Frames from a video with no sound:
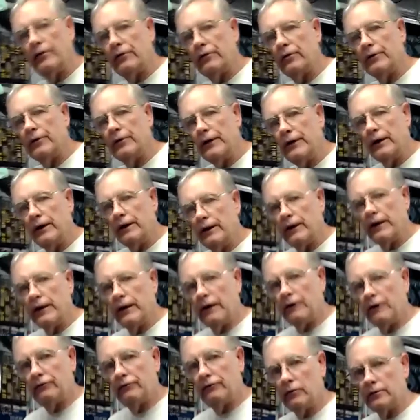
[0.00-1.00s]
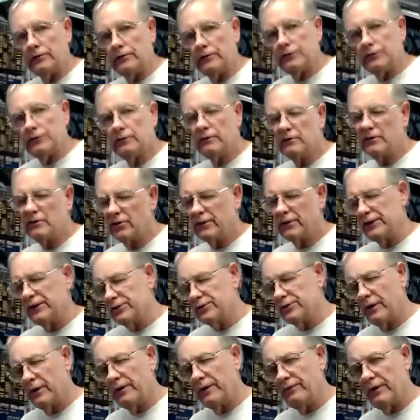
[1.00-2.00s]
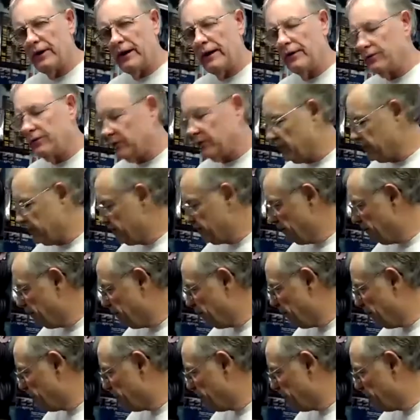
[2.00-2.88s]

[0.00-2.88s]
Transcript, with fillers: 13 and a half volts, 1325, 13 and a